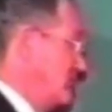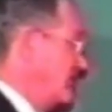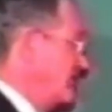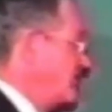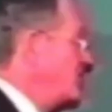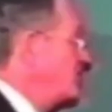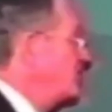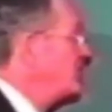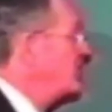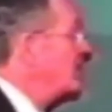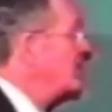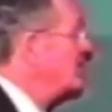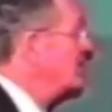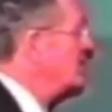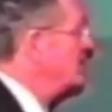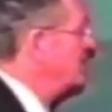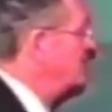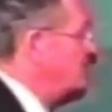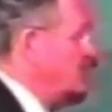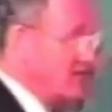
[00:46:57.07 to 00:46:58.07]

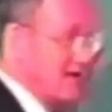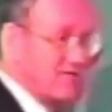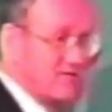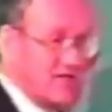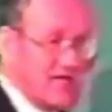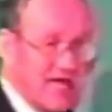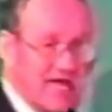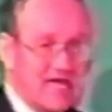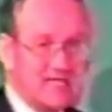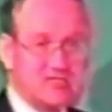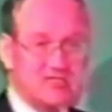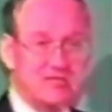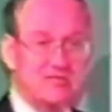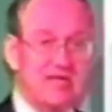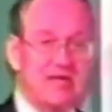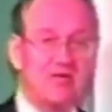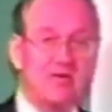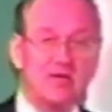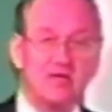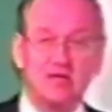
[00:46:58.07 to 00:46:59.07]
have cats, you
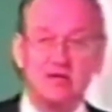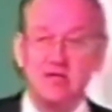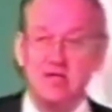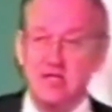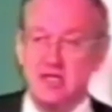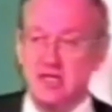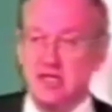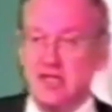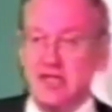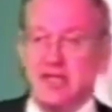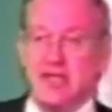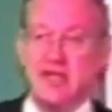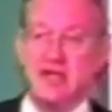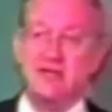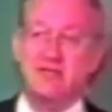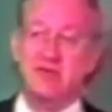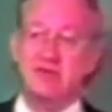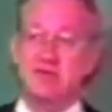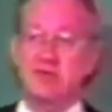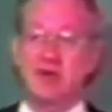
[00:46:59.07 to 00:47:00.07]
may want to
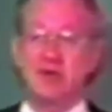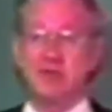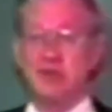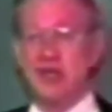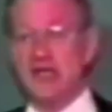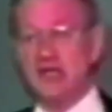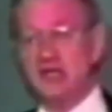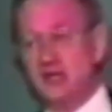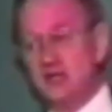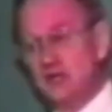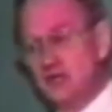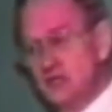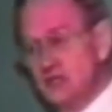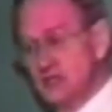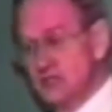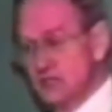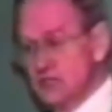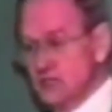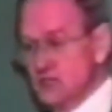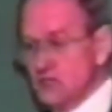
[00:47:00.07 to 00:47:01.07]
have them apply to your
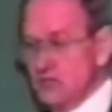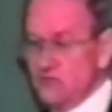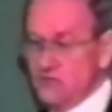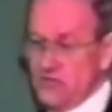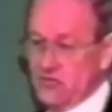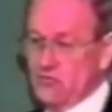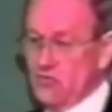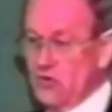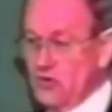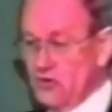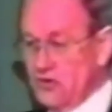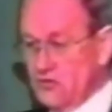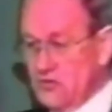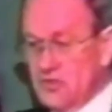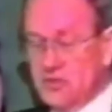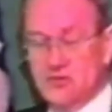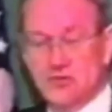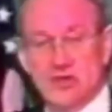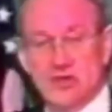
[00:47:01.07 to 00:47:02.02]
business as sort of you know,